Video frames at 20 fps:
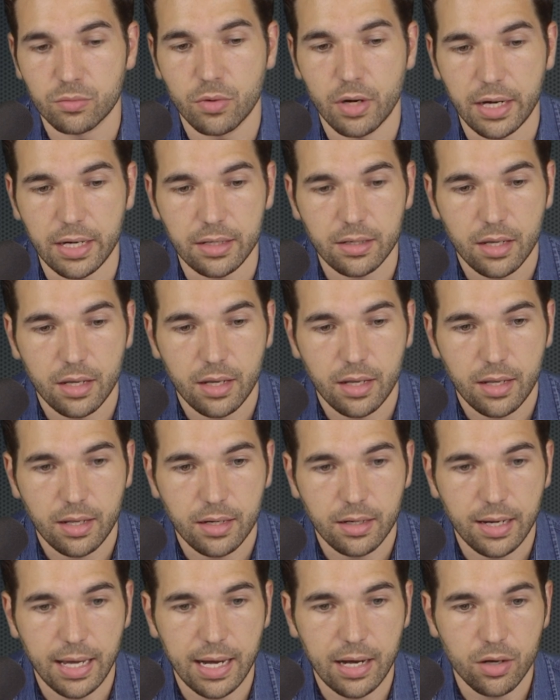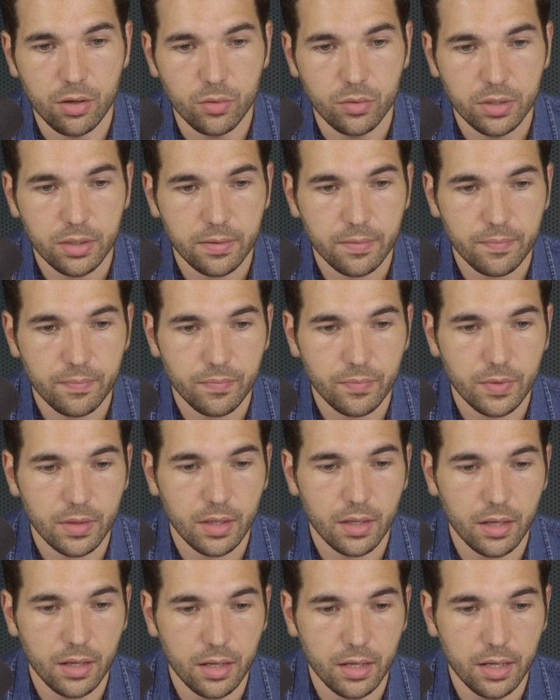right. Now,
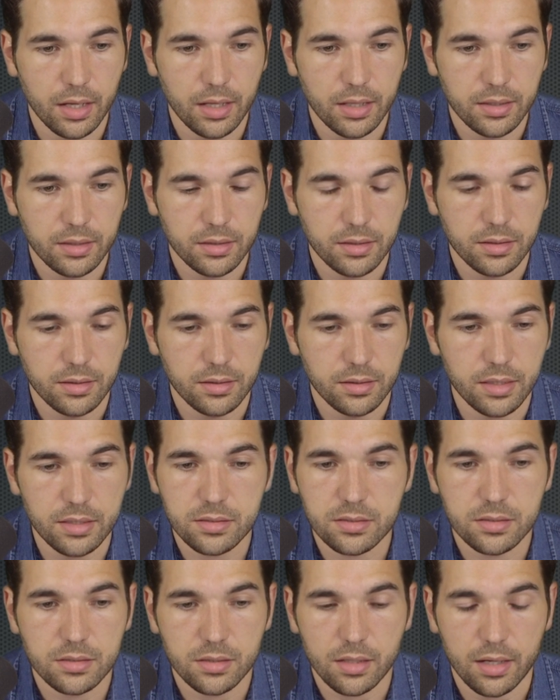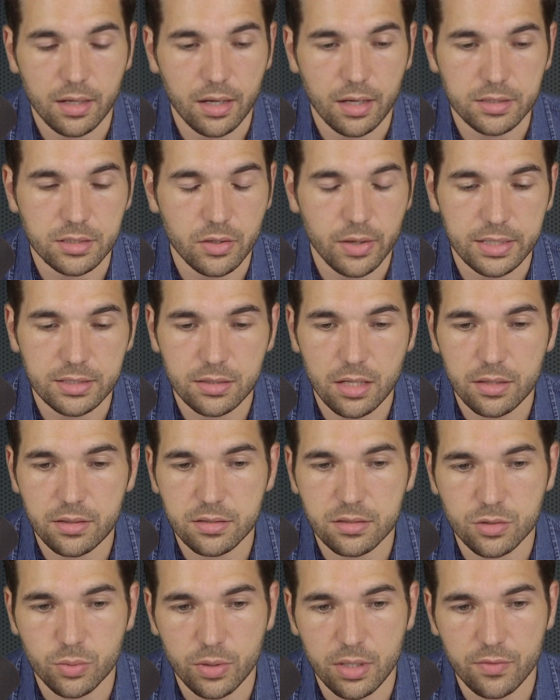uh, this uh, so I saw
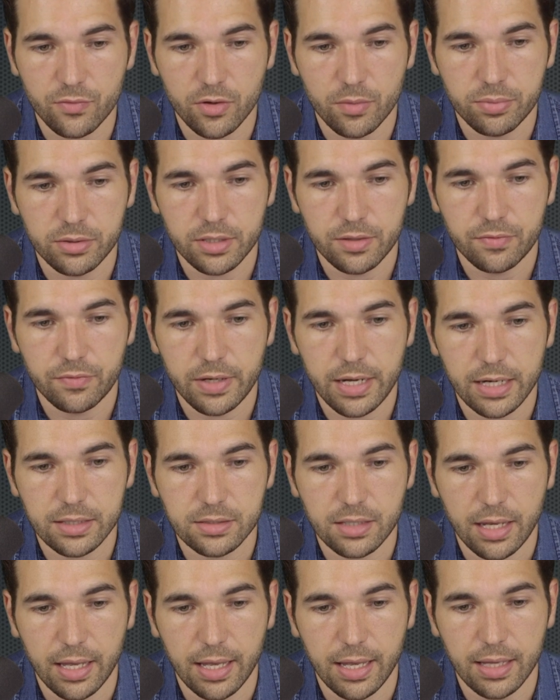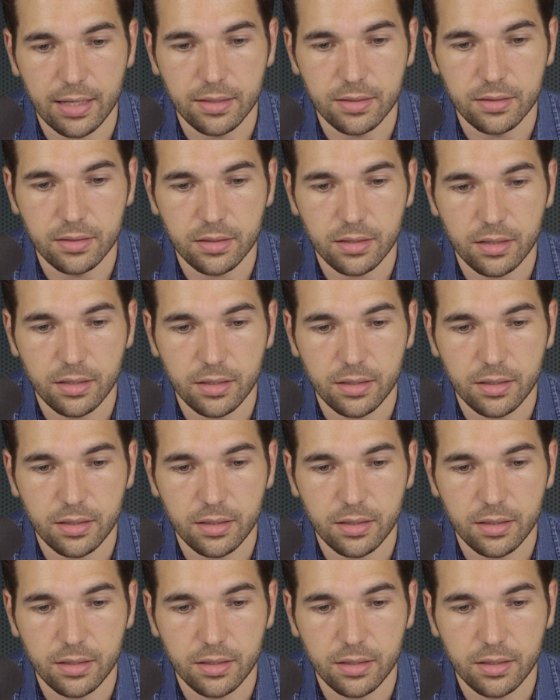this tweet from PolitiFact, and